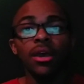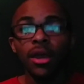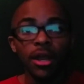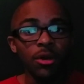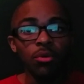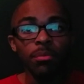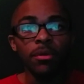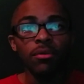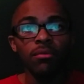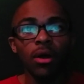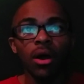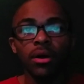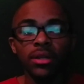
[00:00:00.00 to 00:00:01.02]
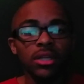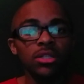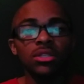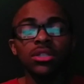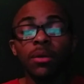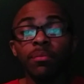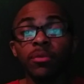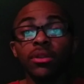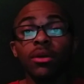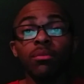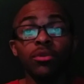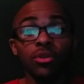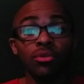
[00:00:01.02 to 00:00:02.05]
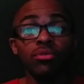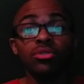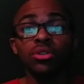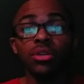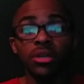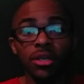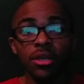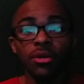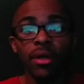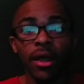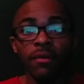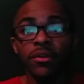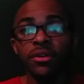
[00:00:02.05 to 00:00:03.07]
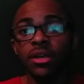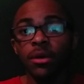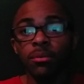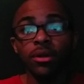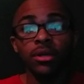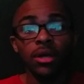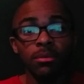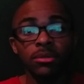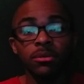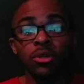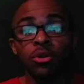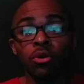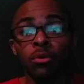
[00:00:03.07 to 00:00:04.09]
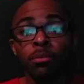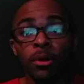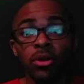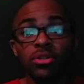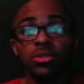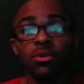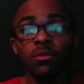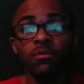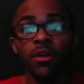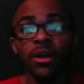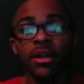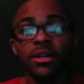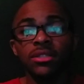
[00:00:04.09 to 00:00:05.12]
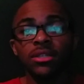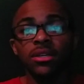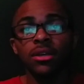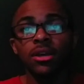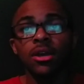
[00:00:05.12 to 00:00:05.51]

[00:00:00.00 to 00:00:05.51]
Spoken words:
And you wouldn't be wrong. That's something that we usually hear every day when it comes to personal financing.